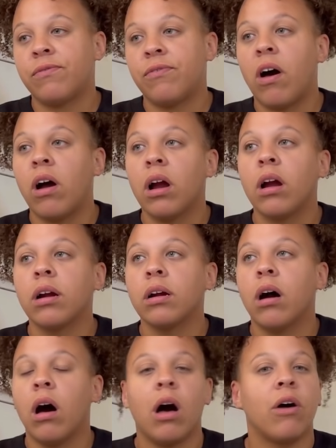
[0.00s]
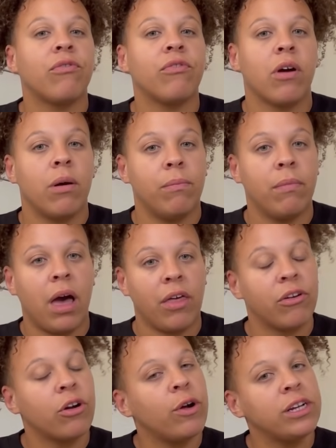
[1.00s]
far off from
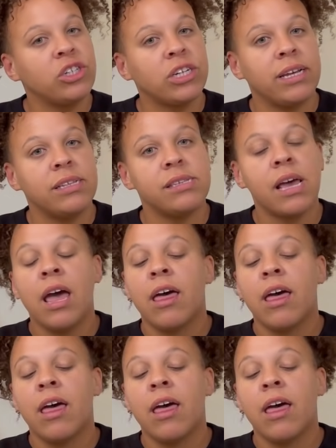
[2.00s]
other Christians.